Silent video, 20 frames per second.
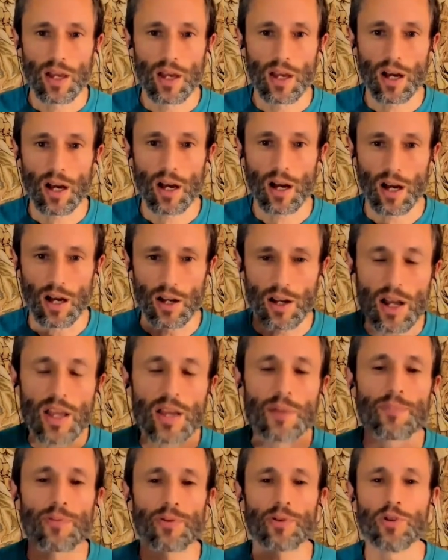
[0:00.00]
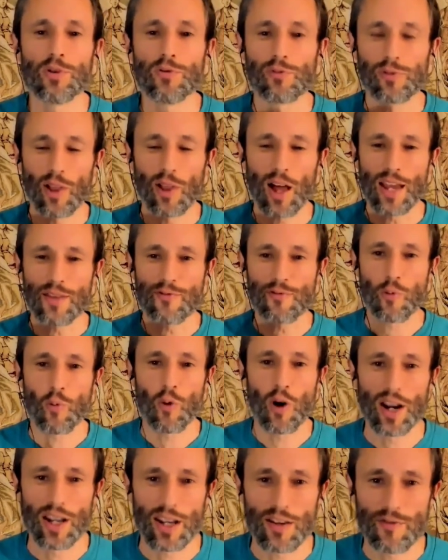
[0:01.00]
uh, improve life,
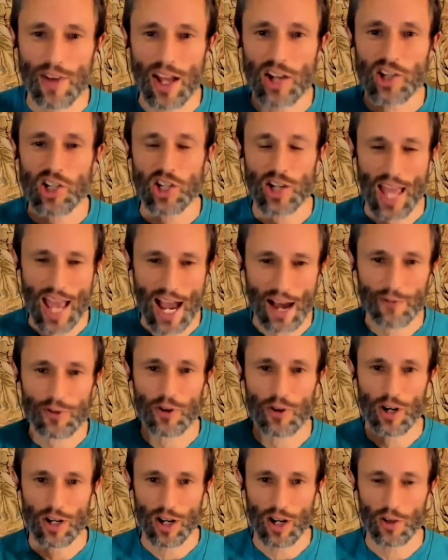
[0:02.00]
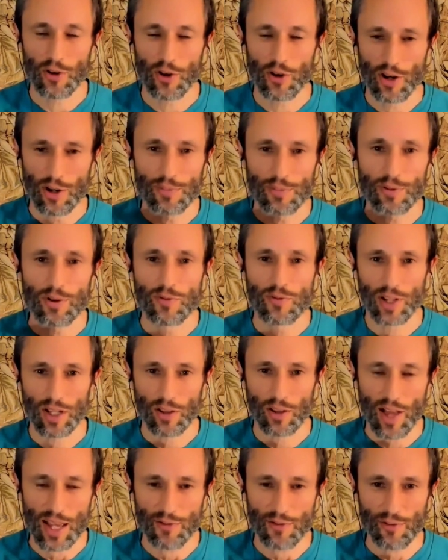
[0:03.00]
one invention after another, improving
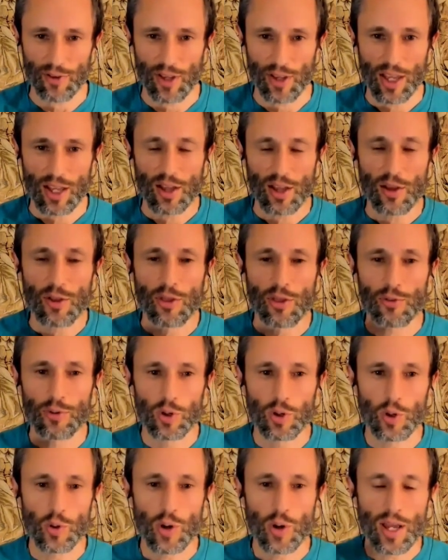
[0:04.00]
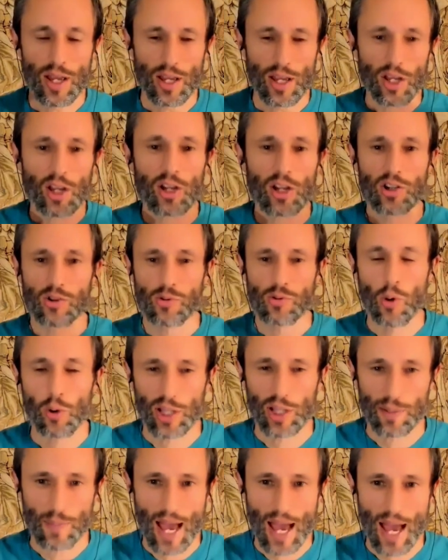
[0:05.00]
life through
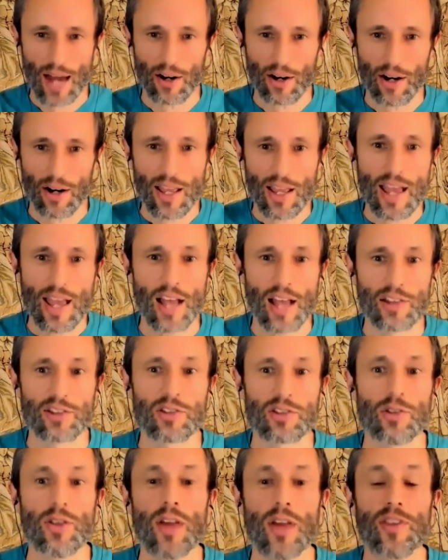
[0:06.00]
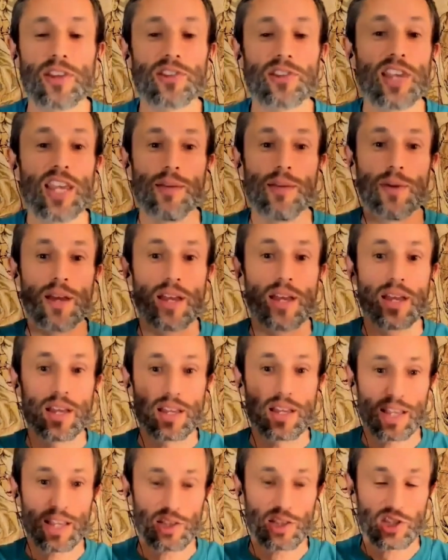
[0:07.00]
controlling matter. And so then the same
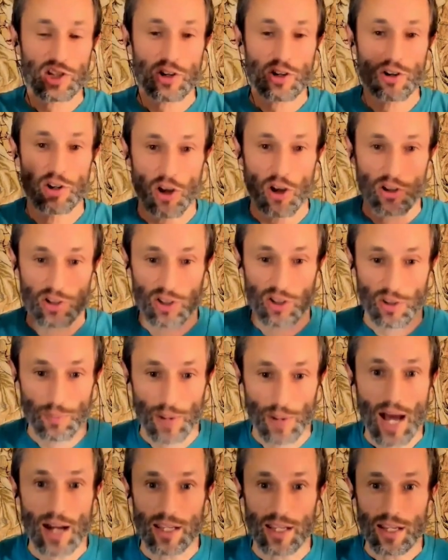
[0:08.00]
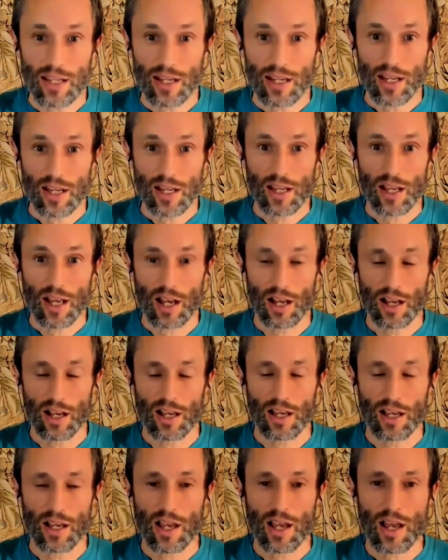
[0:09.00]
gets turned onto the body.
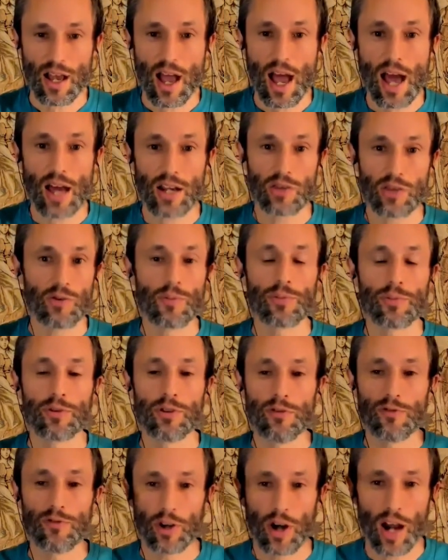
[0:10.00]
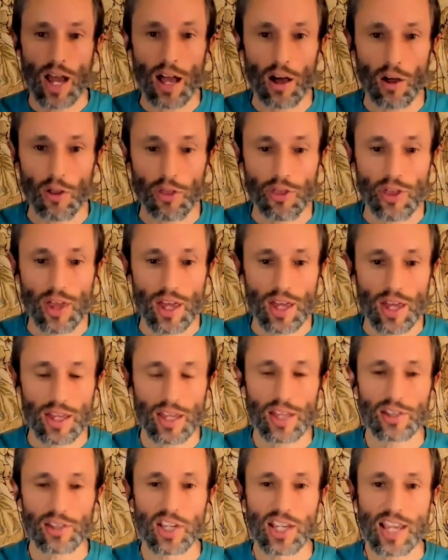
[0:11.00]
Uh, how do you improve your health?
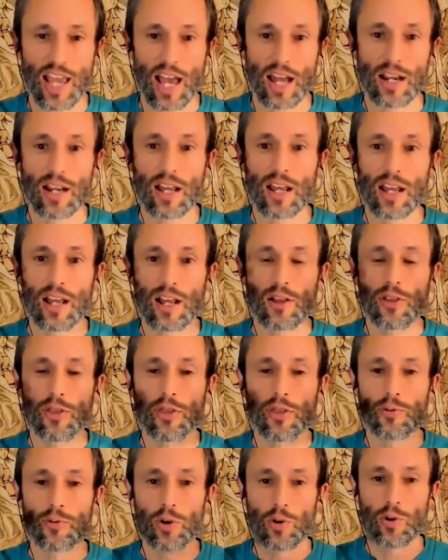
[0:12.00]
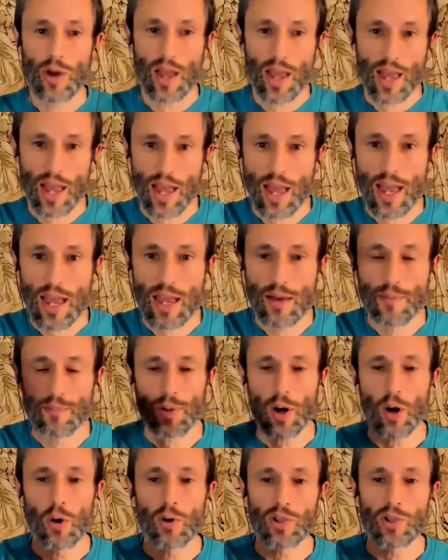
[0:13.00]
It's again through
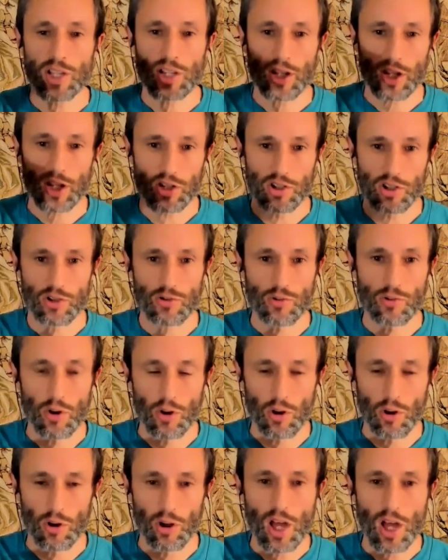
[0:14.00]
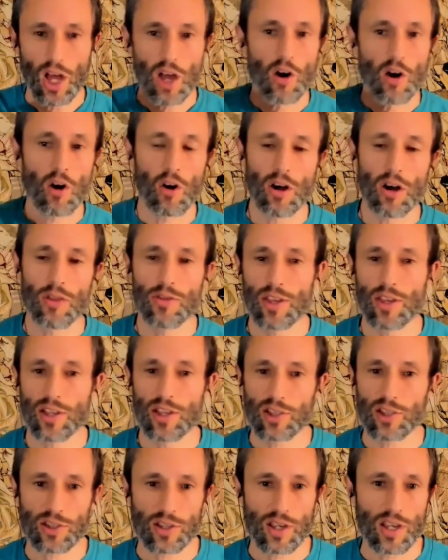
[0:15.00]
imposing control on
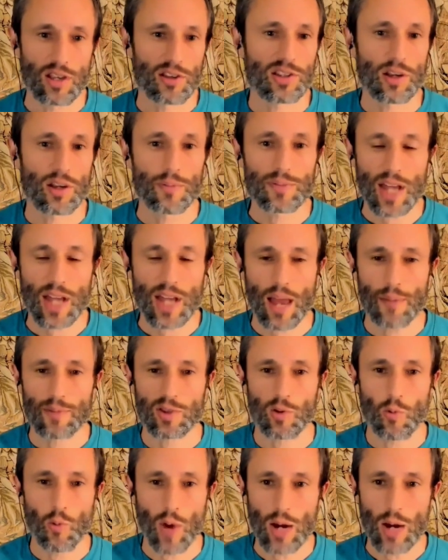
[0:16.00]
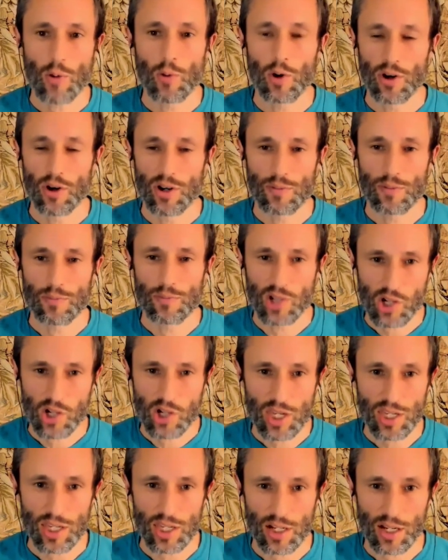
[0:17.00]
this sometimes wayward
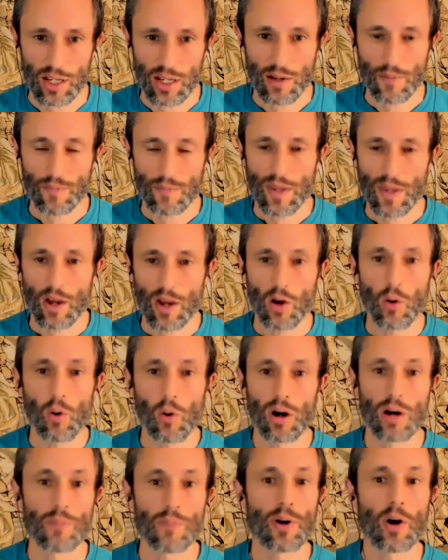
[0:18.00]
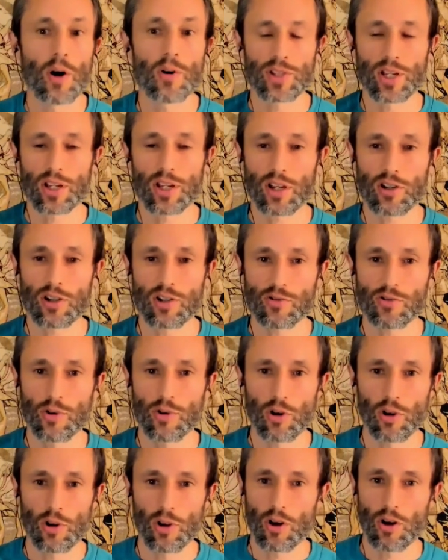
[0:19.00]
machine, or imposing
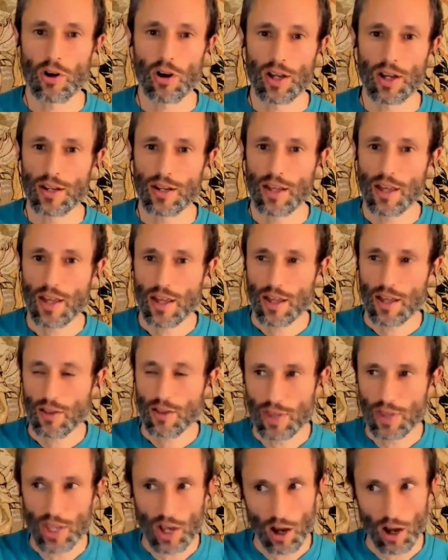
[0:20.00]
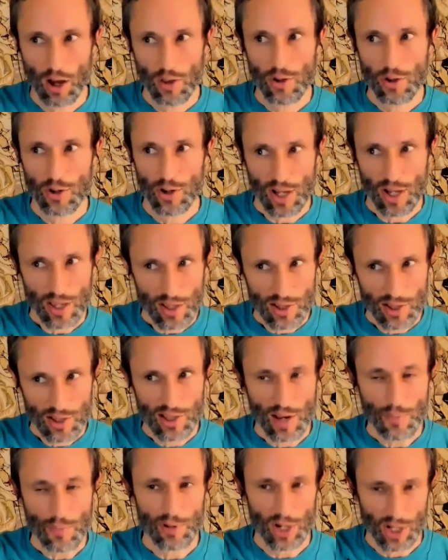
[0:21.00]
control on the other
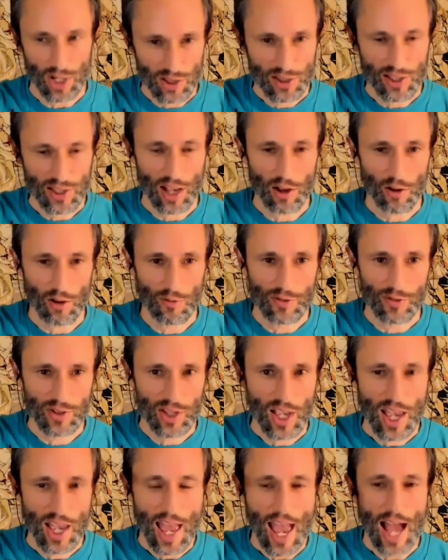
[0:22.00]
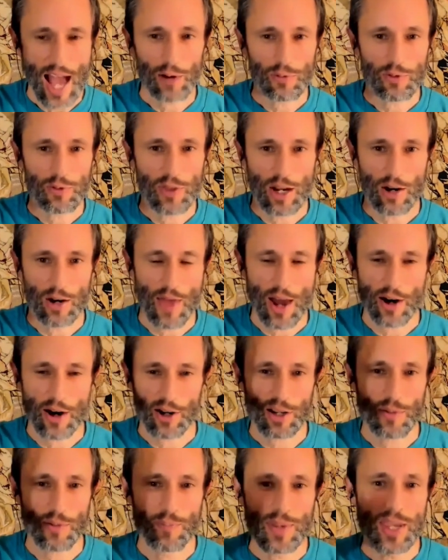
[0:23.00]
separate selves out there that are
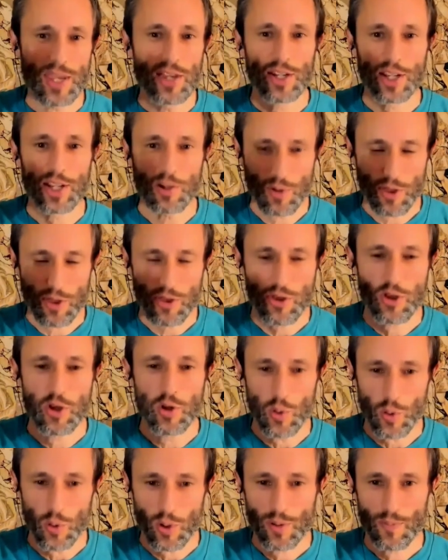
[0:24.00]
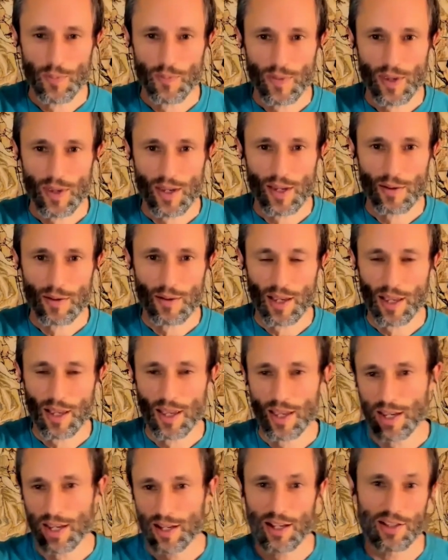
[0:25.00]
competing with you.
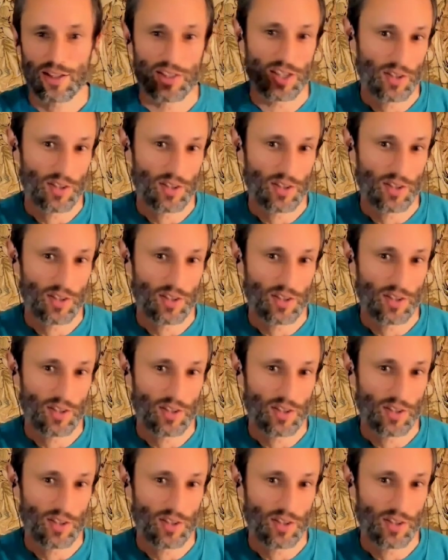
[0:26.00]
Because in the